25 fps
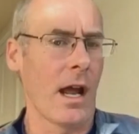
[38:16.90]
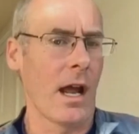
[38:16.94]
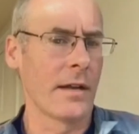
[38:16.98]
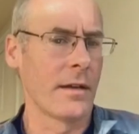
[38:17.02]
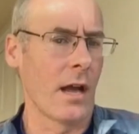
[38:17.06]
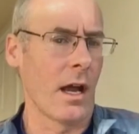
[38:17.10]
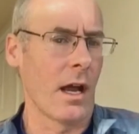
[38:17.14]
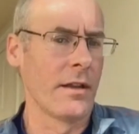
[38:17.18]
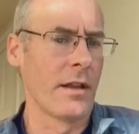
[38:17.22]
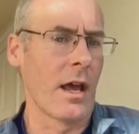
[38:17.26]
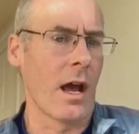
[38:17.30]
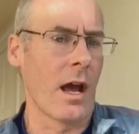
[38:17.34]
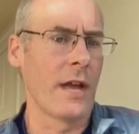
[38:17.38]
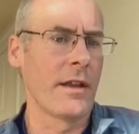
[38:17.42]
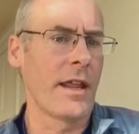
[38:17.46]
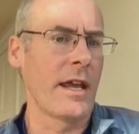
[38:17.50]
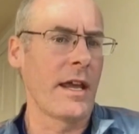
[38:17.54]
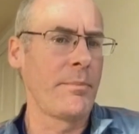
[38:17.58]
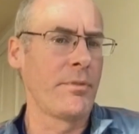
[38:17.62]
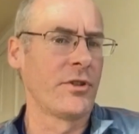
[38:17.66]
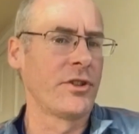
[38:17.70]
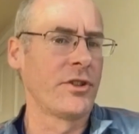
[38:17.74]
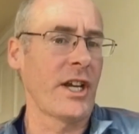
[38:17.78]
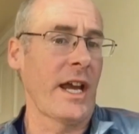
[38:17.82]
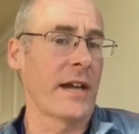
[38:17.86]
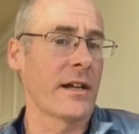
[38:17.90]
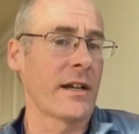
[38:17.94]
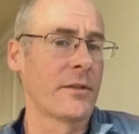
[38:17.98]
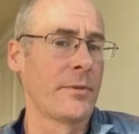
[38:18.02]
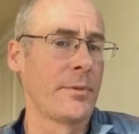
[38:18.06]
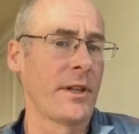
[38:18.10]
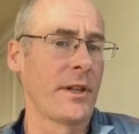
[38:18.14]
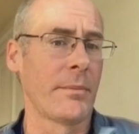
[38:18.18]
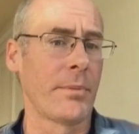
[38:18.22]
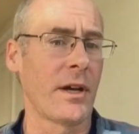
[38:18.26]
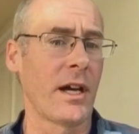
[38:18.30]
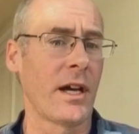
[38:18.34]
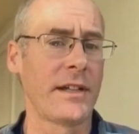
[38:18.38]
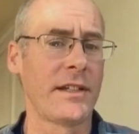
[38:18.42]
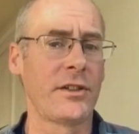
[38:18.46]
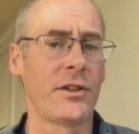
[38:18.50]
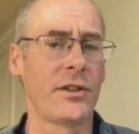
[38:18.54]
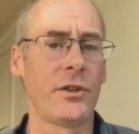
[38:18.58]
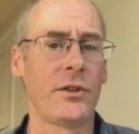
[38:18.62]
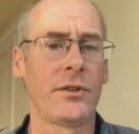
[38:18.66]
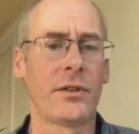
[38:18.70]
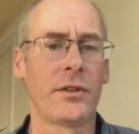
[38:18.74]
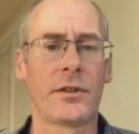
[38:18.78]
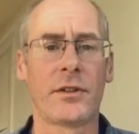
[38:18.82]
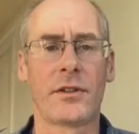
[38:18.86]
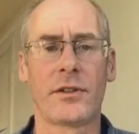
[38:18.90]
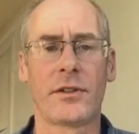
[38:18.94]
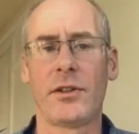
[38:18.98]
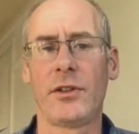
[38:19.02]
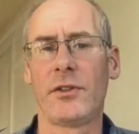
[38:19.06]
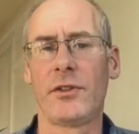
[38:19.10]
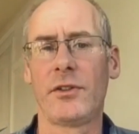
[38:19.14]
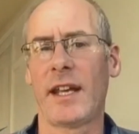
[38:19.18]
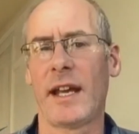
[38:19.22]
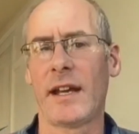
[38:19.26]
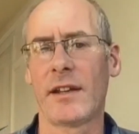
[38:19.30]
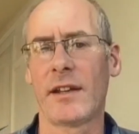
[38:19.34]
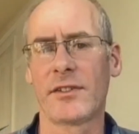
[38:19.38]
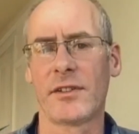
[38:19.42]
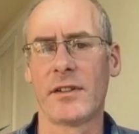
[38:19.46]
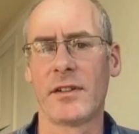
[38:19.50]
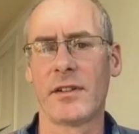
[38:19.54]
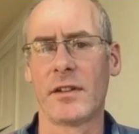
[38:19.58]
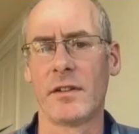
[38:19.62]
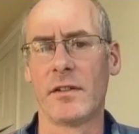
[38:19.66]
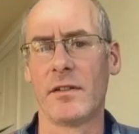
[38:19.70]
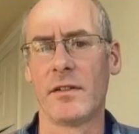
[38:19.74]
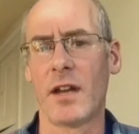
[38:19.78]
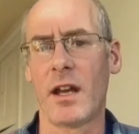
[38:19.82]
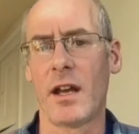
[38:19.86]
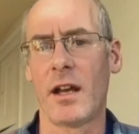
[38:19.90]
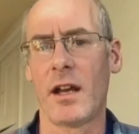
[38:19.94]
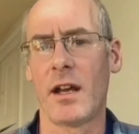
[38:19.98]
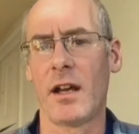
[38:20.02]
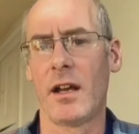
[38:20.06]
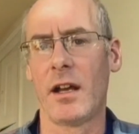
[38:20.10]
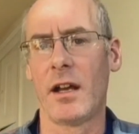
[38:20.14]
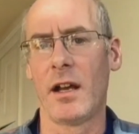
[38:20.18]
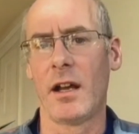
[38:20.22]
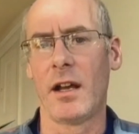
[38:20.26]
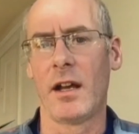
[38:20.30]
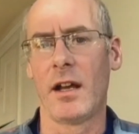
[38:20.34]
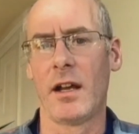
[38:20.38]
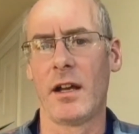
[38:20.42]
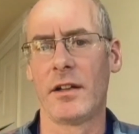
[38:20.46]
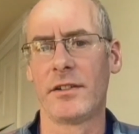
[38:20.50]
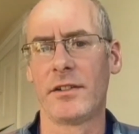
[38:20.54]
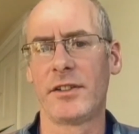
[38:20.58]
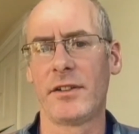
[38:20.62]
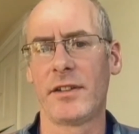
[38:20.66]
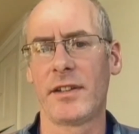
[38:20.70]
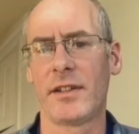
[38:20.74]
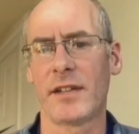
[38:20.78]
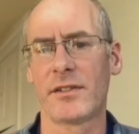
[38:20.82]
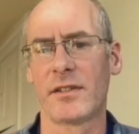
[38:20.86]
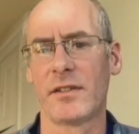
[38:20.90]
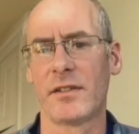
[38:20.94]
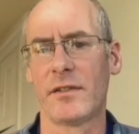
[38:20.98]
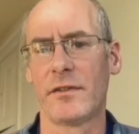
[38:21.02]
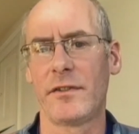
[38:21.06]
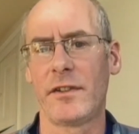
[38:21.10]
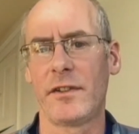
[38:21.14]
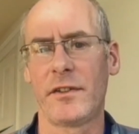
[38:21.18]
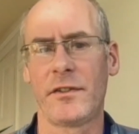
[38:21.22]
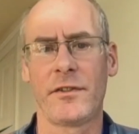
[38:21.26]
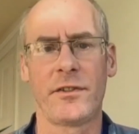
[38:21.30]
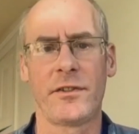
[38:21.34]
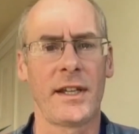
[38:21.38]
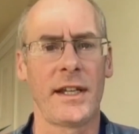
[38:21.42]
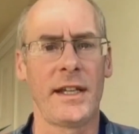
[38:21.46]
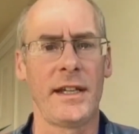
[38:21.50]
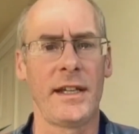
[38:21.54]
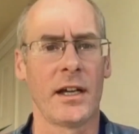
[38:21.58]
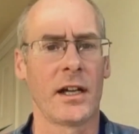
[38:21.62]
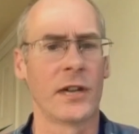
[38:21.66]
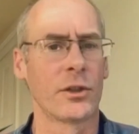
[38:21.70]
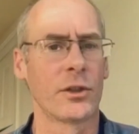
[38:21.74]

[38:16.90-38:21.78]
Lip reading: And they project that by 2050,